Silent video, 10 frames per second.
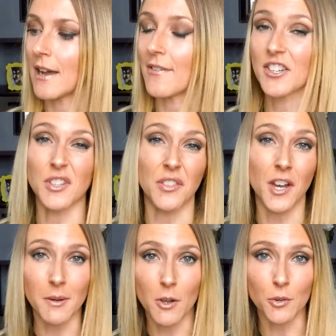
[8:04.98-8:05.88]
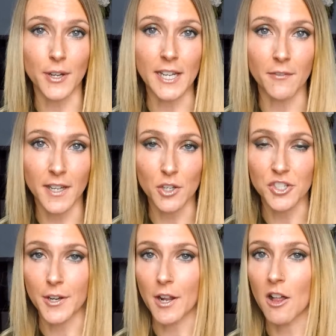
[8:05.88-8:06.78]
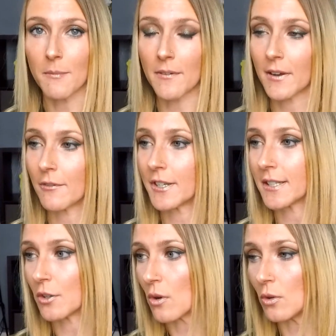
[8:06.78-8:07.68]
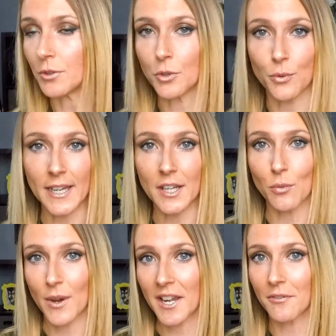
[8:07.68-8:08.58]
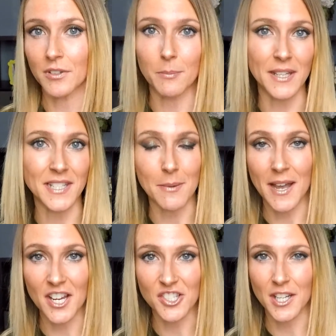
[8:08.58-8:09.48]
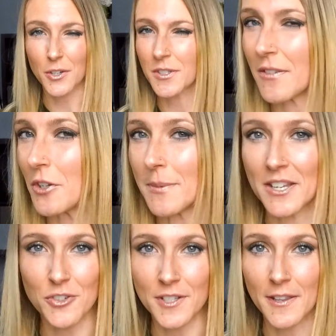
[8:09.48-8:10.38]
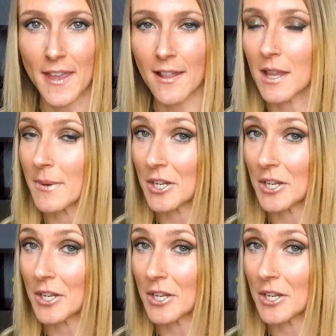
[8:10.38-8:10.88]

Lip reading: I've actually thought about creating a video sharing all of my favorite gold, green, red, flippy type eyeshadows. If you'd be interested in that, let me